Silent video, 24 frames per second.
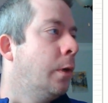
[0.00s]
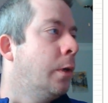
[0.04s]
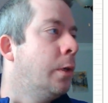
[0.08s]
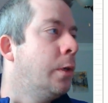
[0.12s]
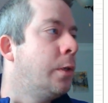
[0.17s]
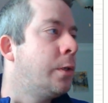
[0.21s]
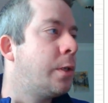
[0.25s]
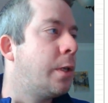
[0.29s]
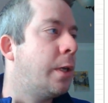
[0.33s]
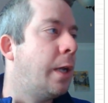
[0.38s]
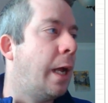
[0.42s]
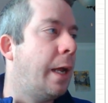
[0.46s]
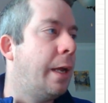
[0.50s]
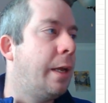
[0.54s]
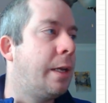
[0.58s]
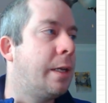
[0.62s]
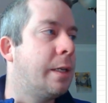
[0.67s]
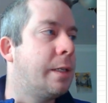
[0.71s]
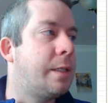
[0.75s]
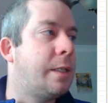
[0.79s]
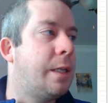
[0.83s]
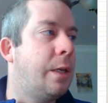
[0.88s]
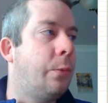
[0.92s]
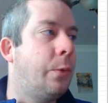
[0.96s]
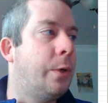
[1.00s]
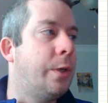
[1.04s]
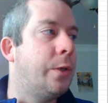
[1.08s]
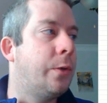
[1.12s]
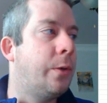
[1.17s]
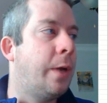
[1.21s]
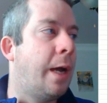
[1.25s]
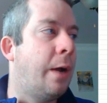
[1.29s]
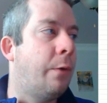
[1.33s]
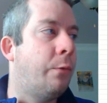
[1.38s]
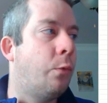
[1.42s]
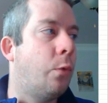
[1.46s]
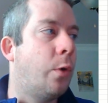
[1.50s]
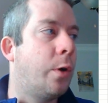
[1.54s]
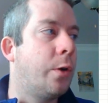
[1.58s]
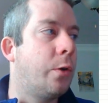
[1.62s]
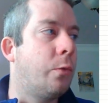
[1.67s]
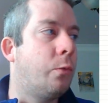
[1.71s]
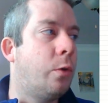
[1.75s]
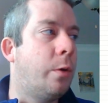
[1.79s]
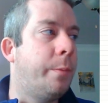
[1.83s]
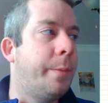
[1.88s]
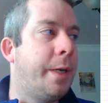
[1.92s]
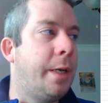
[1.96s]
So now you can see we do have Wonder
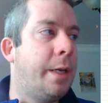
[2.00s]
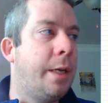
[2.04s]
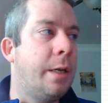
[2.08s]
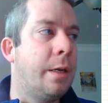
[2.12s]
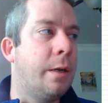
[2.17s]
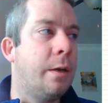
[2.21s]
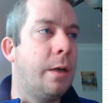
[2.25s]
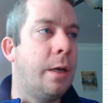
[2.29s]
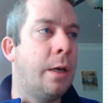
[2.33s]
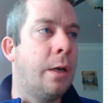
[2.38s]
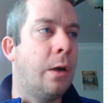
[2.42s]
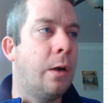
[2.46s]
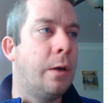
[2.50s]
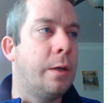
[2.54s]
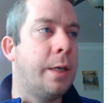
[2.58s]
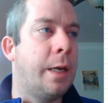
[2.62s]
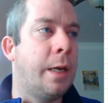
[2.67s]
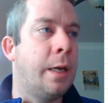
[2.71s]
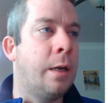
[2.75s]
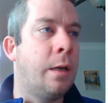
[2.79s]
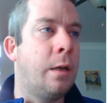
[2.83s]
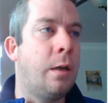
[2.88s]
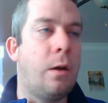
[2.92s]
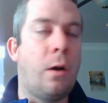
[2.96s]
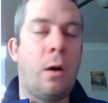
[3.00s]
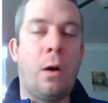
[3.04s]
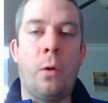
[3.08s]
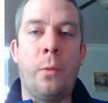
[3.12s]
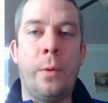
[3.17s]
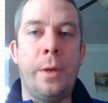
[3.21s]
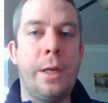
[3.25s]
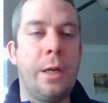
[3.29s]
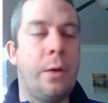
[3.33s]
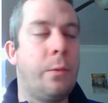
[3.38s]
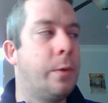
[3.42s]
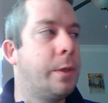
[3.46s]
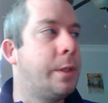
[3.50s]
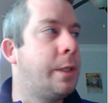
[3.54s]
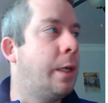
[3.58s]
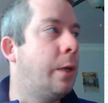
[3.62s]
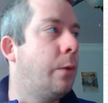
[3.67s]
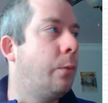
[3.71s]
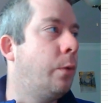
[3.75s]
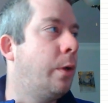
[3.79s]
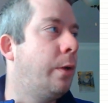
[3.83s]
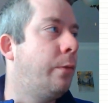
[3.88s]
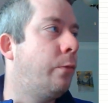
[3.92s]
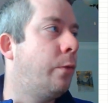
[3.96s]
Woman here in our data. All we did was hit
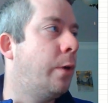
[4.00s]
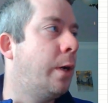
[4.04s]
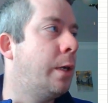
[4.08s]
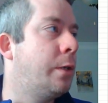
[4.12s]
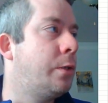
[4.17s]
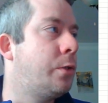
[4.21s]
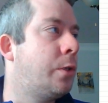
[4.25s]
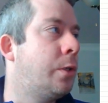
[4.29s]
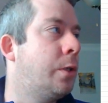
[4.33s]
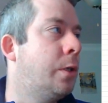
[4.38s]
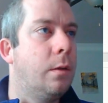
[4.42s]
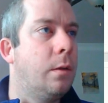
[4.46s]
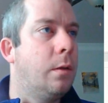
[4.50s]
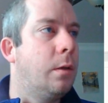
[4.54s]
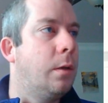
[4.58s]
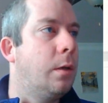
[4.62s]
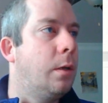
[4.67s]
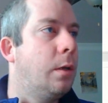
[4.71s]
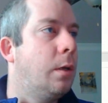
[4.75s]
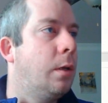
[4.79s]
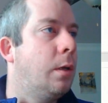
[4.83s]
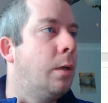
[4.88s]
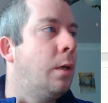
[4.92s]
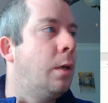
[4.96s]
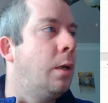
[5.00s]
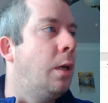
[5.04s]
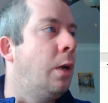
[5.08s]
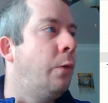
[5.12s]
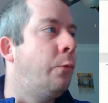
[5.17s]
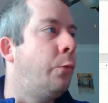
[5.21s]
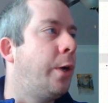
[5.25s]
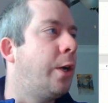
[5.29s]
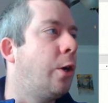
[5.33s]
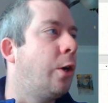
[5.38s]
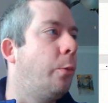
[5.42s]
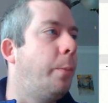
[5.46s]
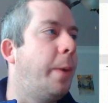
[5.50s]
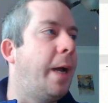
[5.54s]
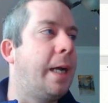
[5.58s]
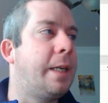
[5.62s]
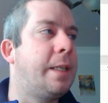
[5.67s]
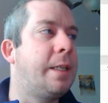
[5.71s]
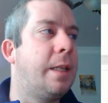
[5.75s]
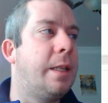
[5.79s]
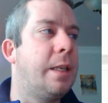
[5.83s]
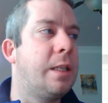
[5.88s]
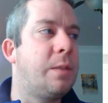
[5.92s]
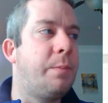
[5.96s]
refresh. If we go back to
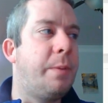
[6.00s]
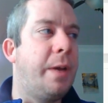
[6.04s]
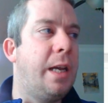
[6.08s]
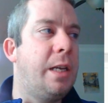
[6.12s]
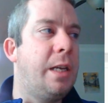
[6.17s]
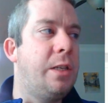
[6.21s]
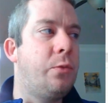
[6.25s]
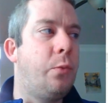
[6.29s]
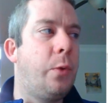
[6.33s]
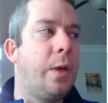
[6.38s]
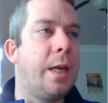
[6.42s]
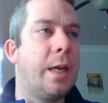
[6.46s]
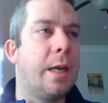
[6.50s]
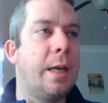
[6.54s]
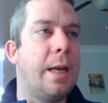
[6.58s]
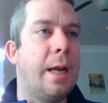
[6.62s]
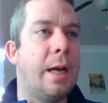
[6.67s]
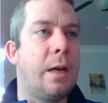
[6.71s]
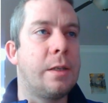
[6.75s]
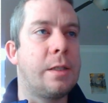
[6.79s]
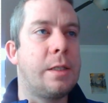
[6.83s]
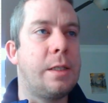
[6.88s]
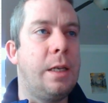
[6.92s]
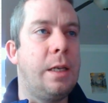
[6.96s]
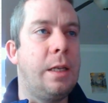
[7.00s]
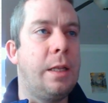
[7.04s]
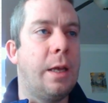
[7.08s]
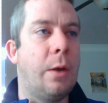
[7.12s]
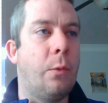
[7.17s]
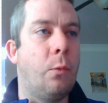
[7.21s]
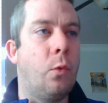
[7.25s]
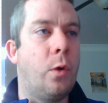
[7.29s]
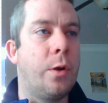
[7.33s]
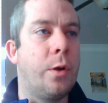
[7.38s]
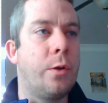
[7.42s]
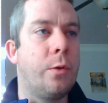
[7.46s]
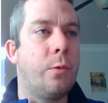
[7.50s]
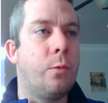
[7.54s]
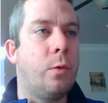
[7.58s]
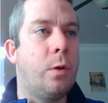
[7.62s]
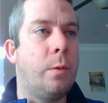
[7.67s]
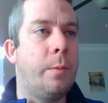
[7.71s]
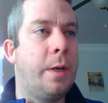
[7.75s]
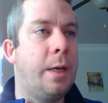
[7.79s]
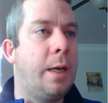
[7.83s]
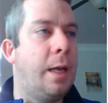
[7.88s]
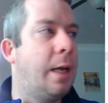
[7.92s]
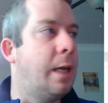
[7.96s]
this page, we can now see that Wonder
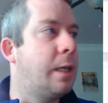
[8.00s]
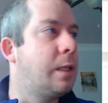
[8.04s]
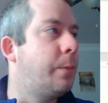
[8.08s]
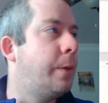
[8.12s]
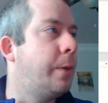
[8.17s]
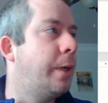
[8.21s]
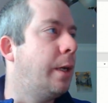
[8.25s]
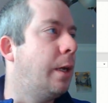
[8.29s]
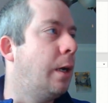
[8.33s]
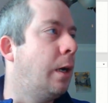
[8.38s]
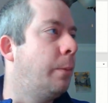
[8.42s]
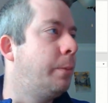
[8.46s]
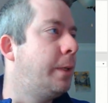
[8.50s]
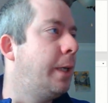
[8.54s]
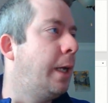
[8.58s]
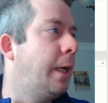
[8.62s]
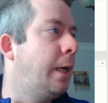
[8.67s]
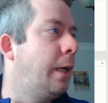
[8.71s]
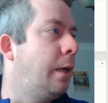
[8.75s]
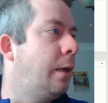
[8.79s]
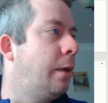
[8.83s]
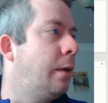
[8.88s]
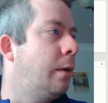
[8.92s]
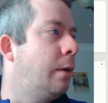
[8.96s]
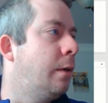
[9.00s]
Woman has been updated.